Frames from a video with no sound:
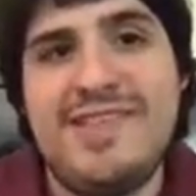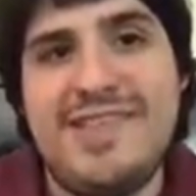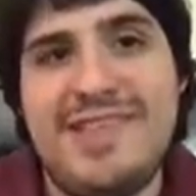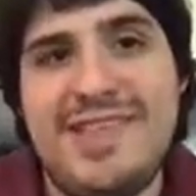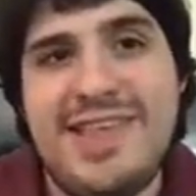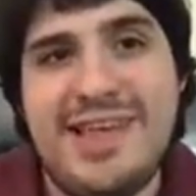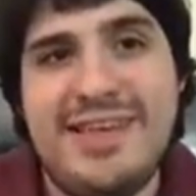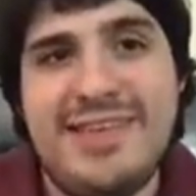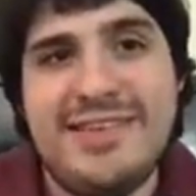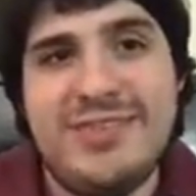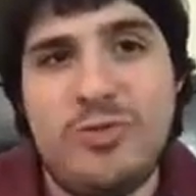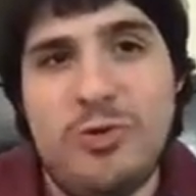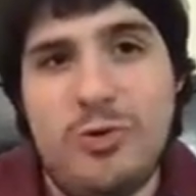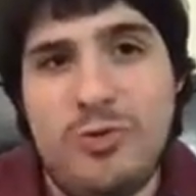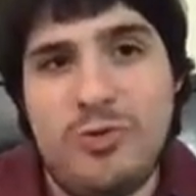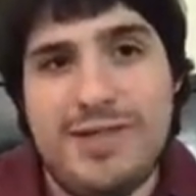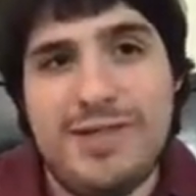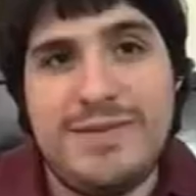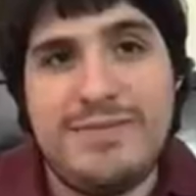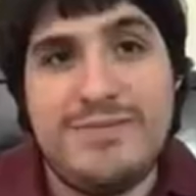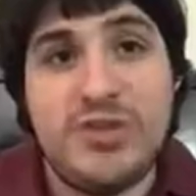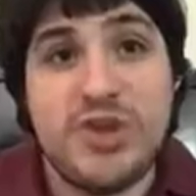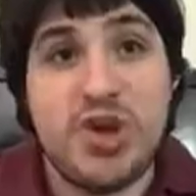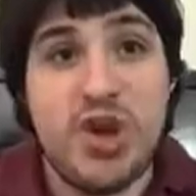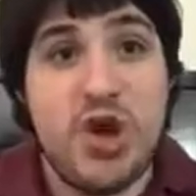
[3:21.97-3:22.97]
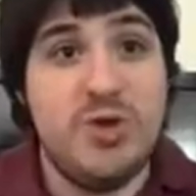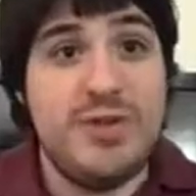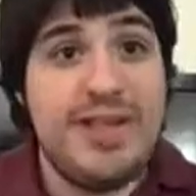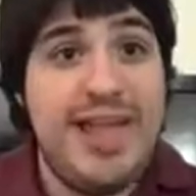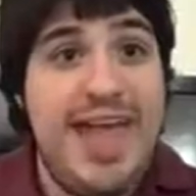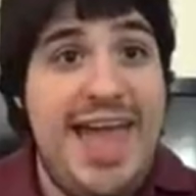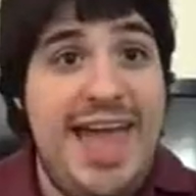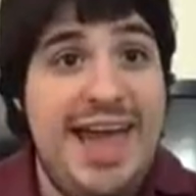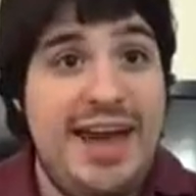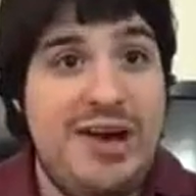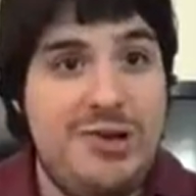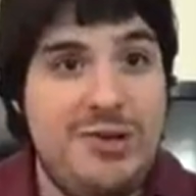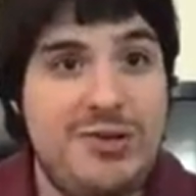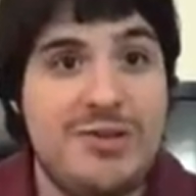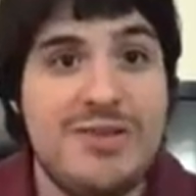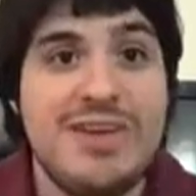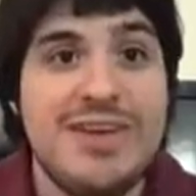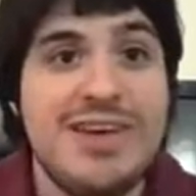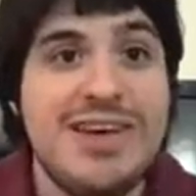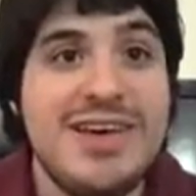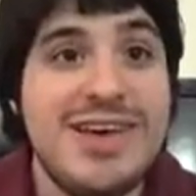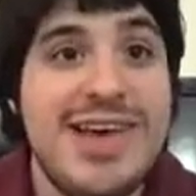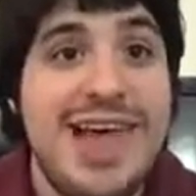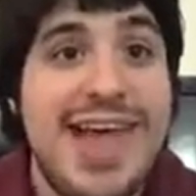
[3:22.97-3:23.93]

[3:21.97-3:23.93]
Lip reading: Seth told him to go to hell.